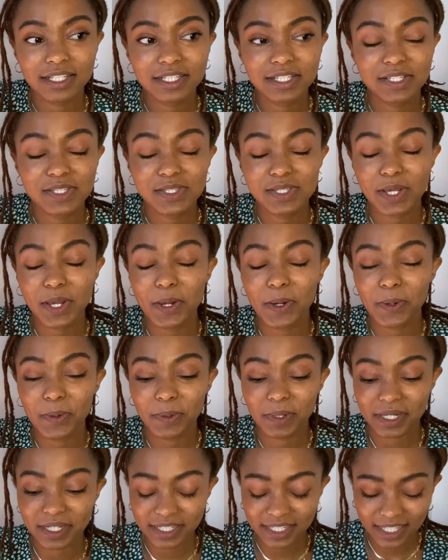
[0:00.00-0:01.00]
So
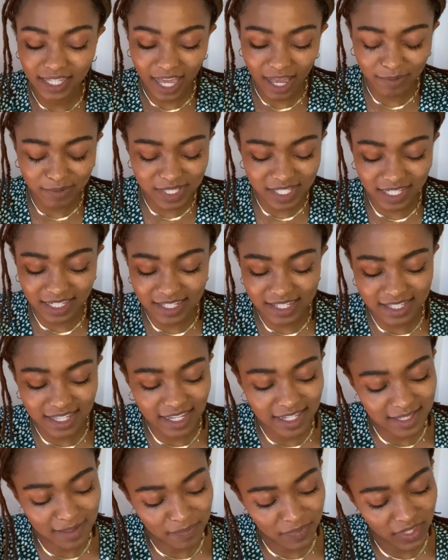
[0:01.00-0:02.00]
I was going to say
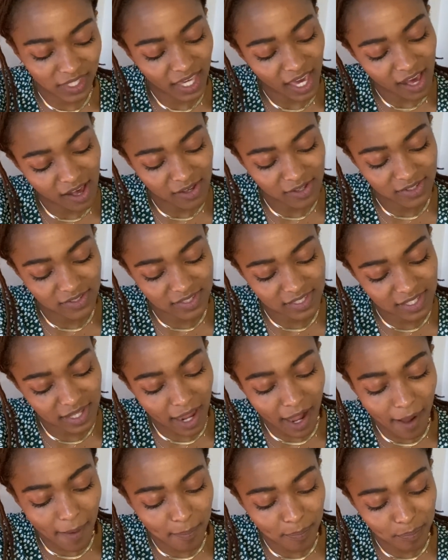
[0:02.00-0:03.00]
something else
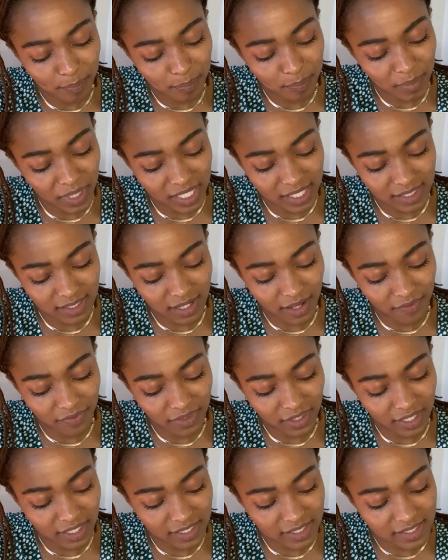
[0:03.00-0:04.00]
based on
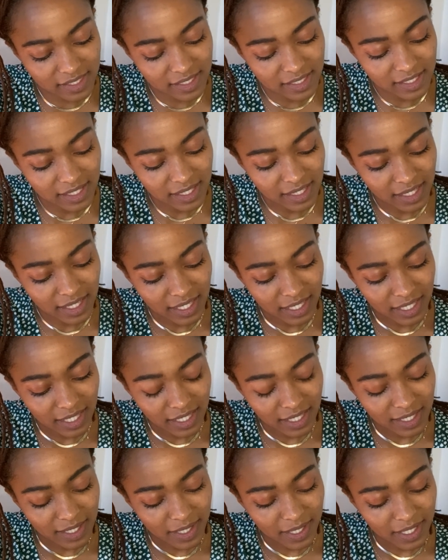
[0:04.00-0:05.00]
this.
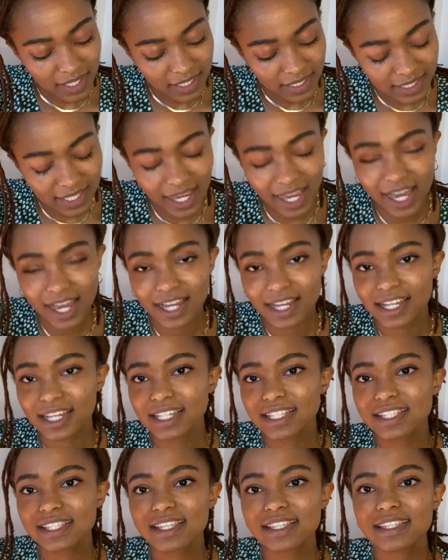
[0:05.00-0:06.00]
Yeah,
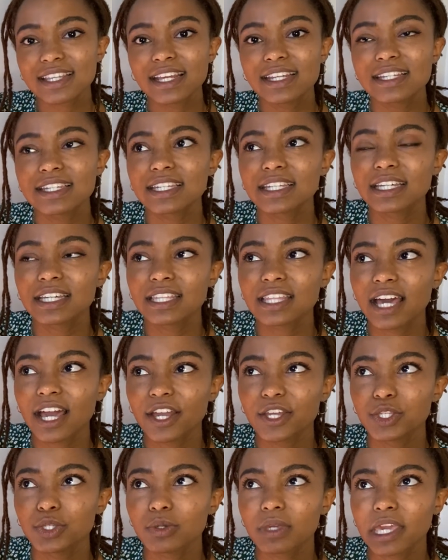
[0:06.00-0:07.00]
it's this idea that
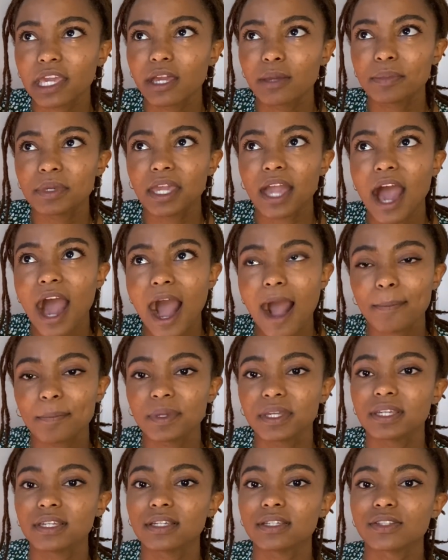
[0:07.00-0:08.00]
you can't be
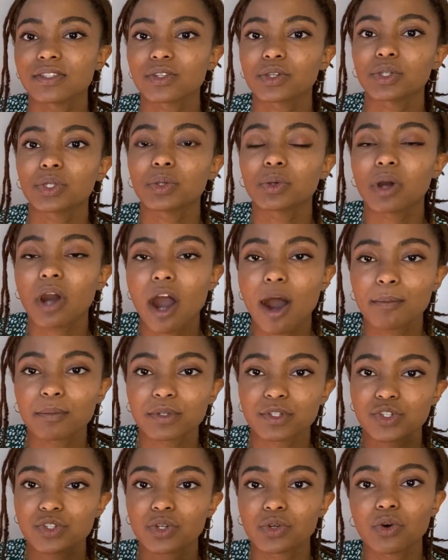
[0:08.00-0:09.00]
happy until you
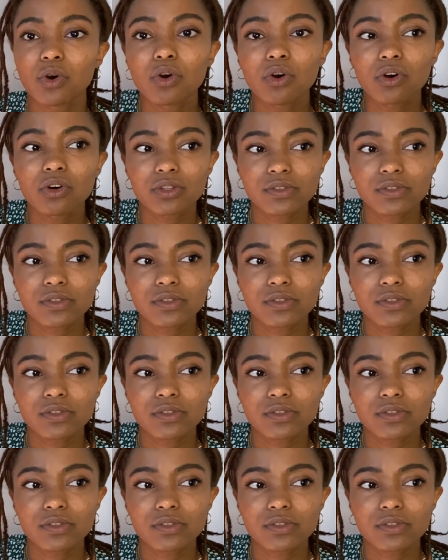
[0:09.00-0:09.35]
accomplish a goal.